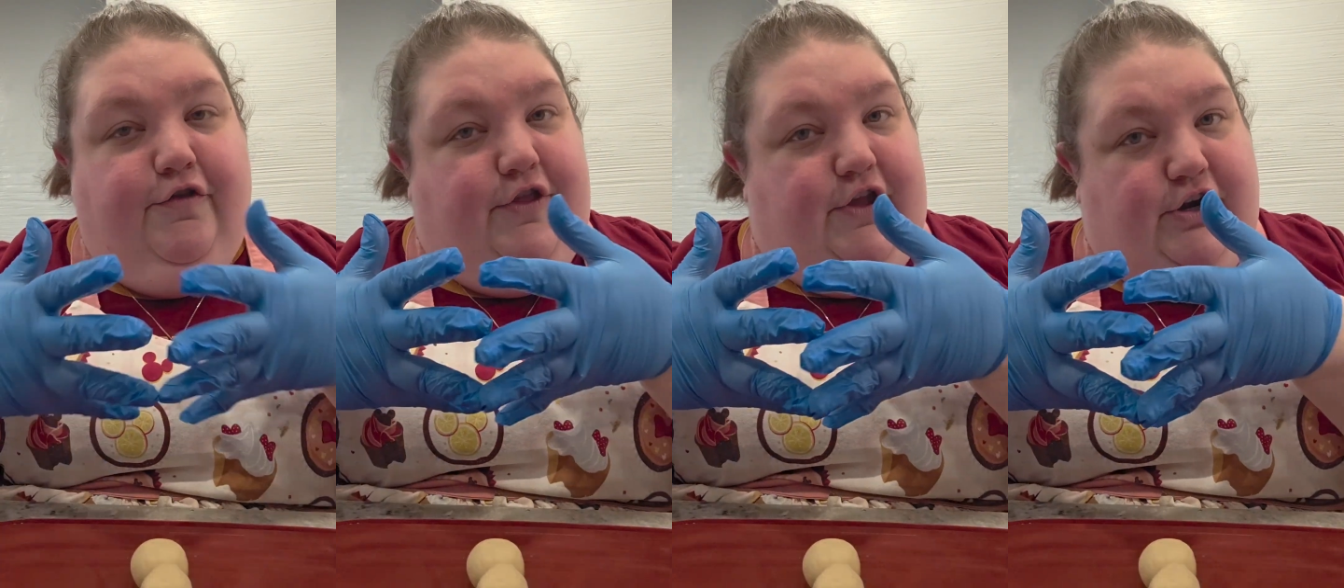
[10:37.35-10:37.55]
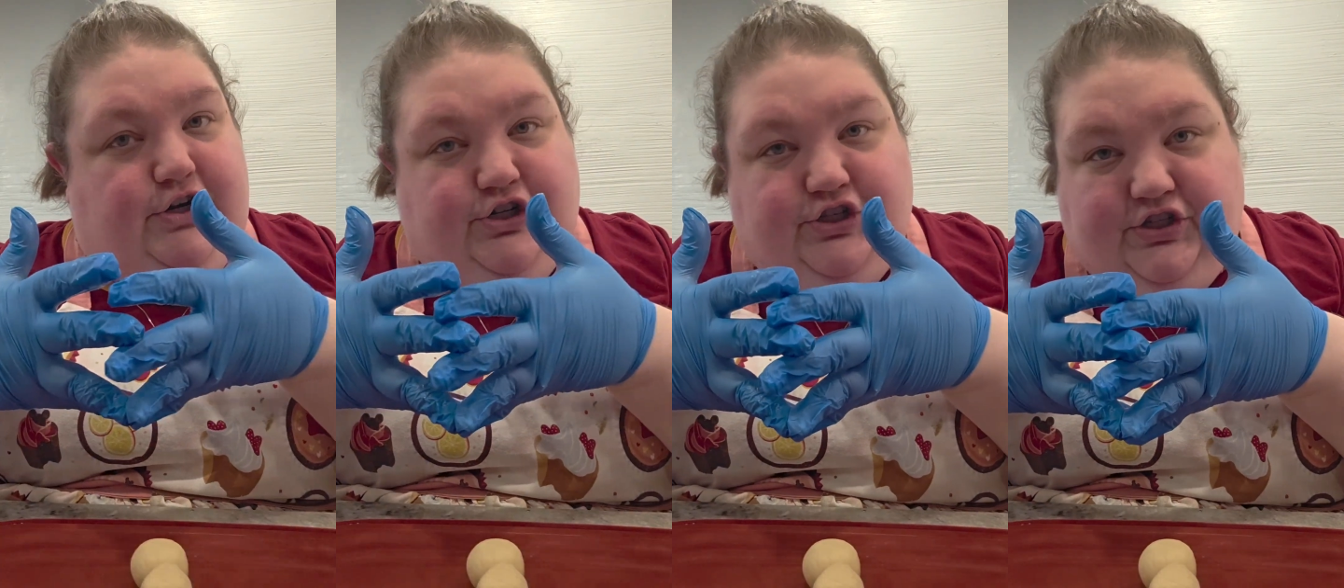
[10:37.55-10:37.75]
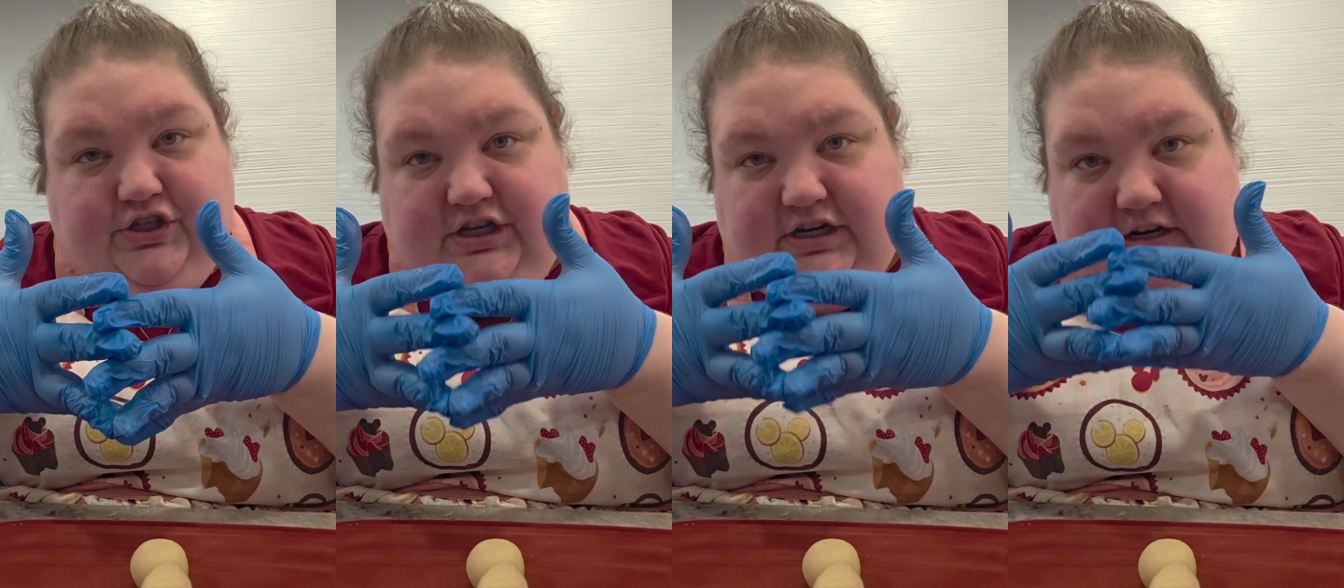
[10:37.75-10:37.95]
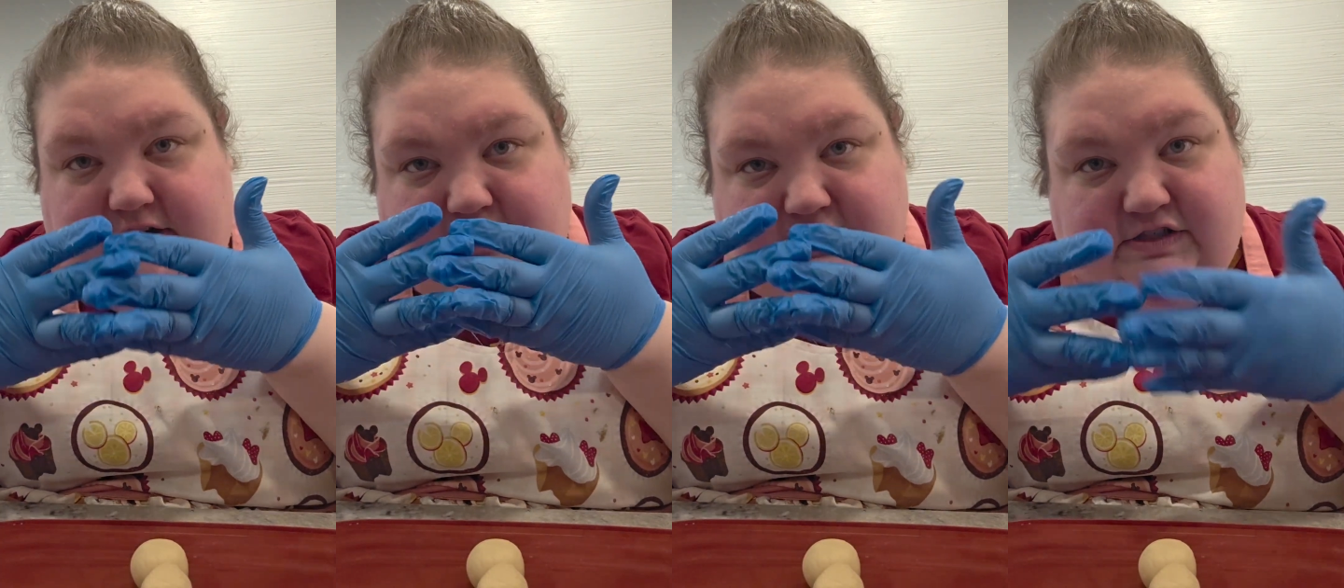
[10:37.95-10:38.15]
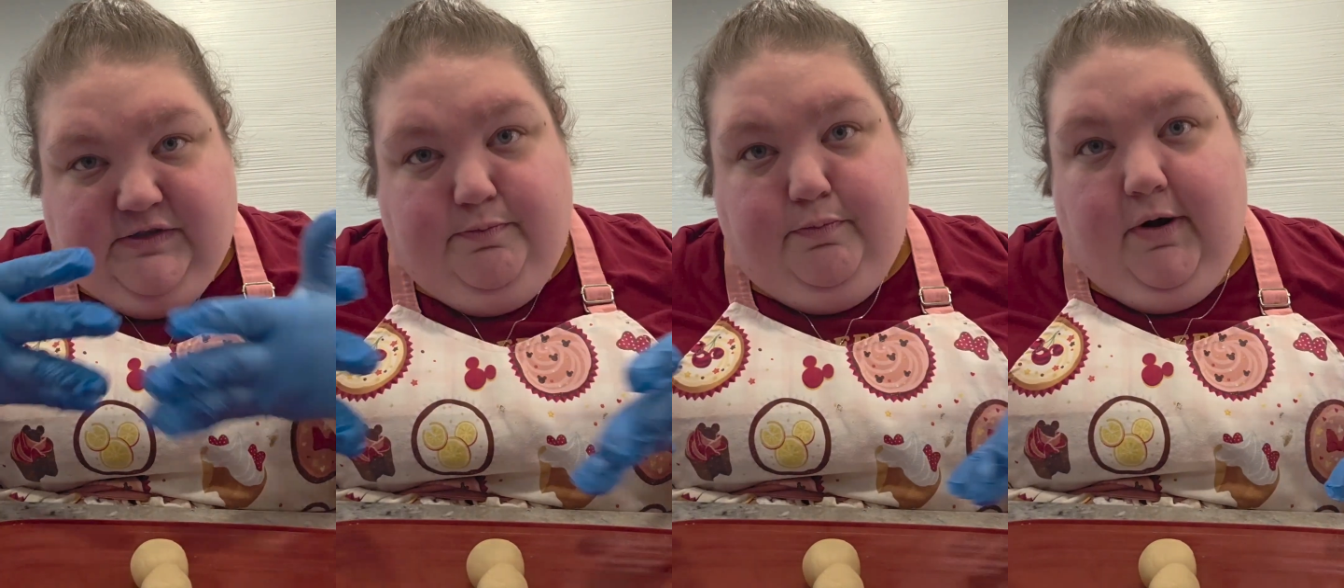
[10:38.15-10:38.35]
they're just
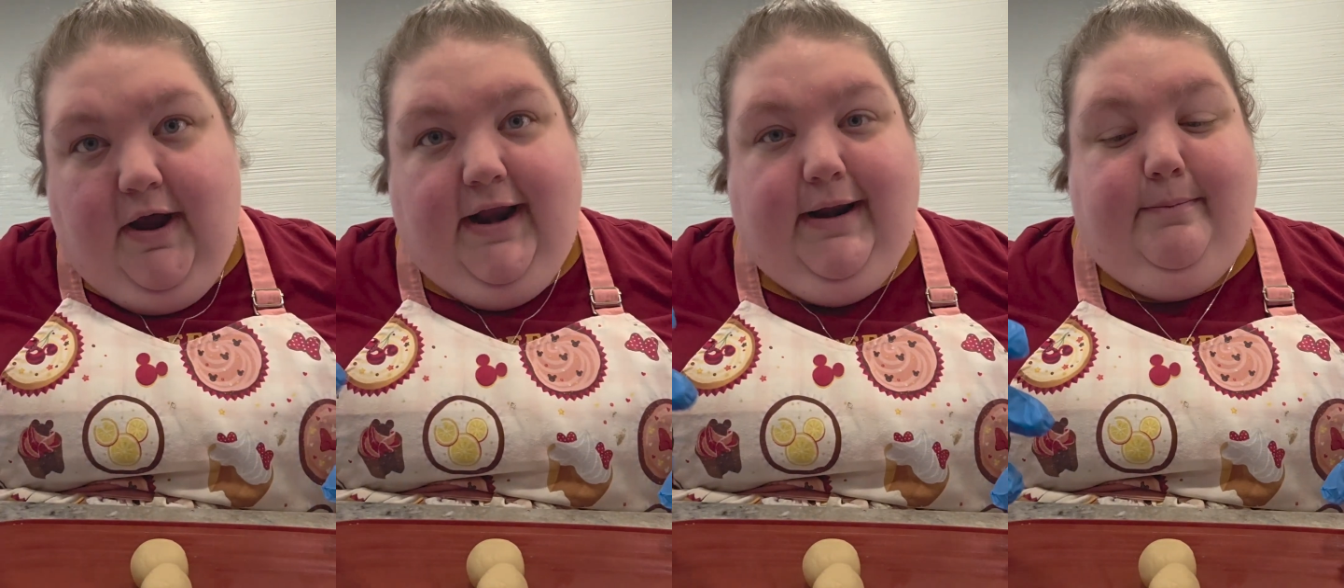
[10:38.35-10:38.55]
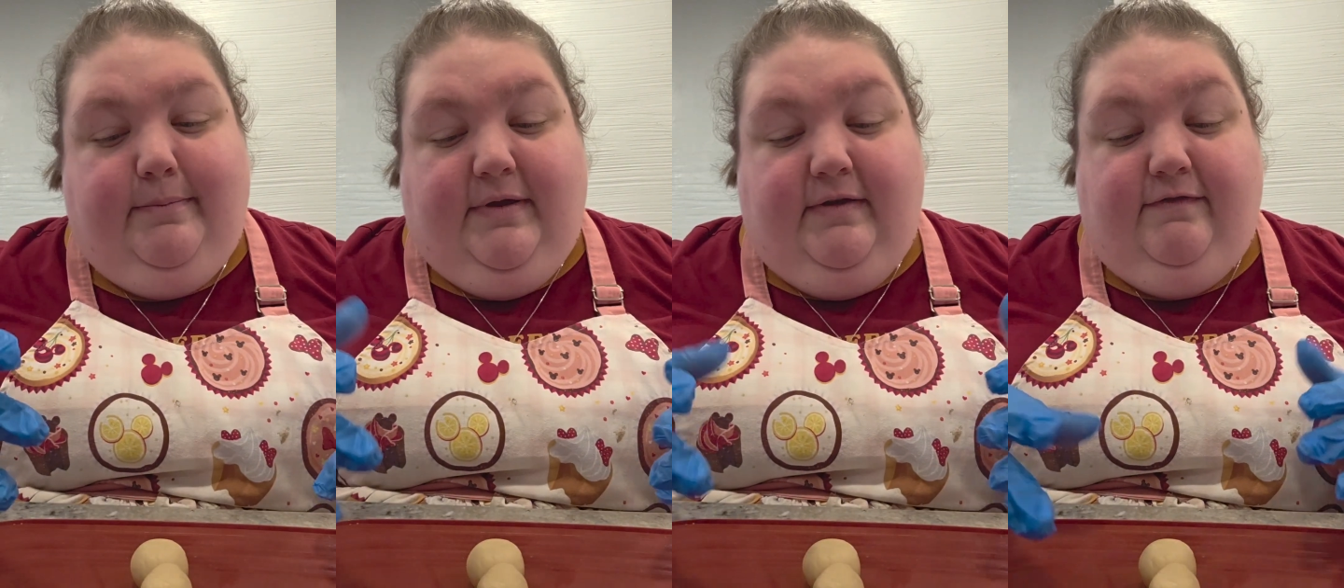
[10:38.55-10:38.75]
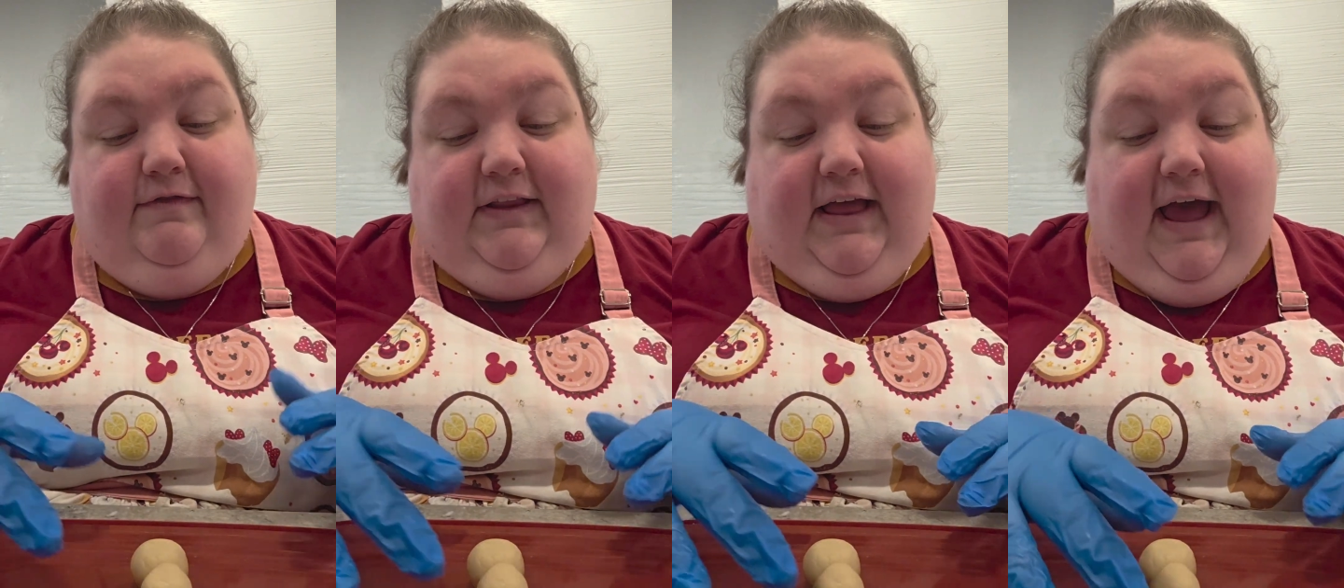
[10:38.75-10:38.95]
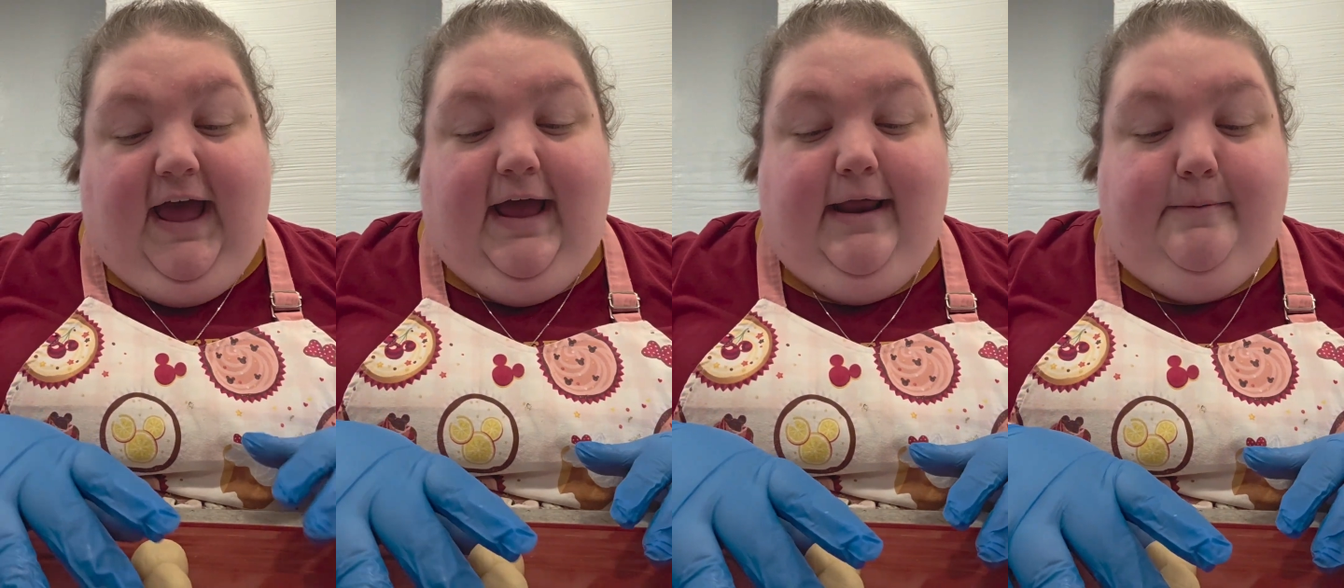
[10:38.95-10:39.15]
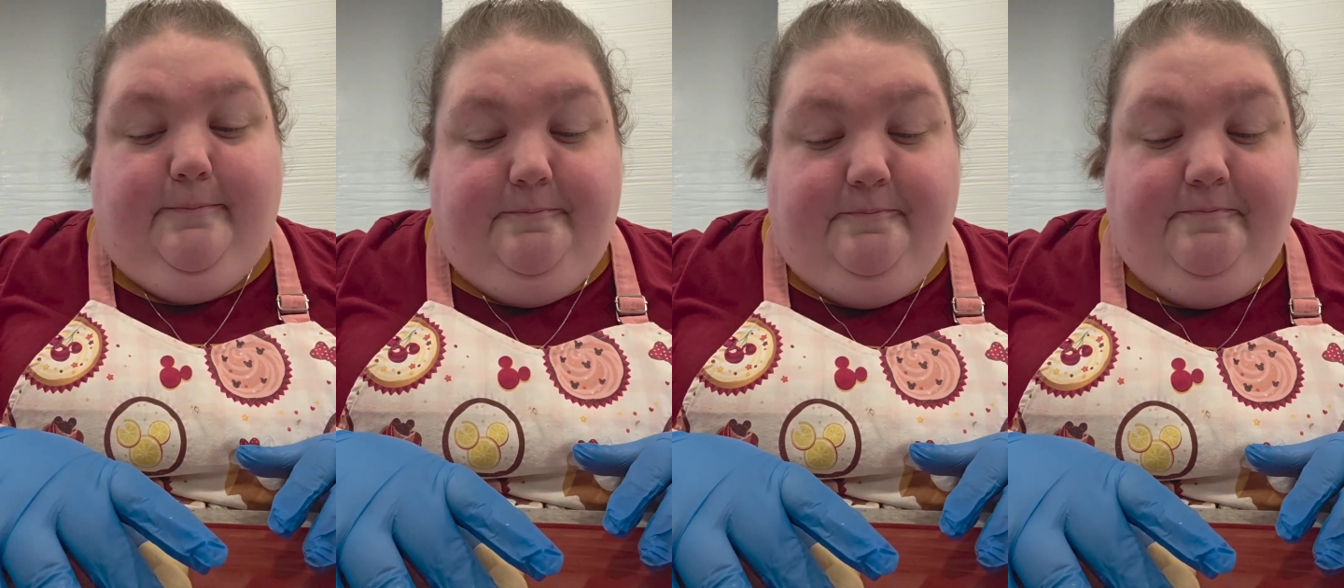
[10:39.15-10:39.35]
gonna spread and be
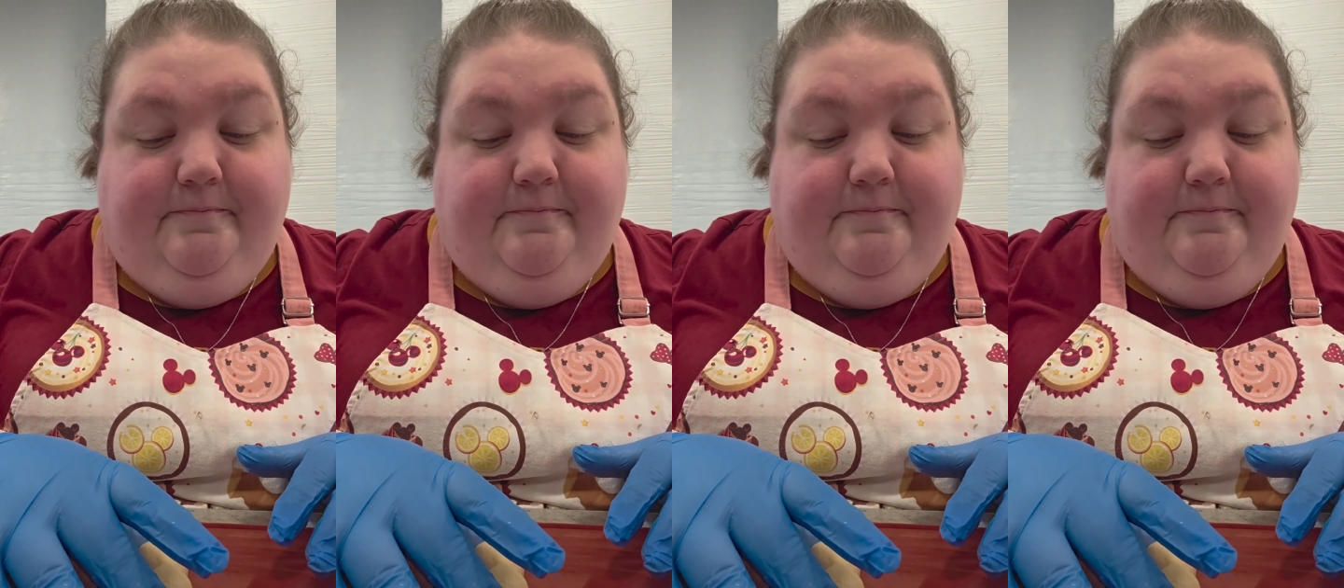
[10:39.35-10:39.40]
flat.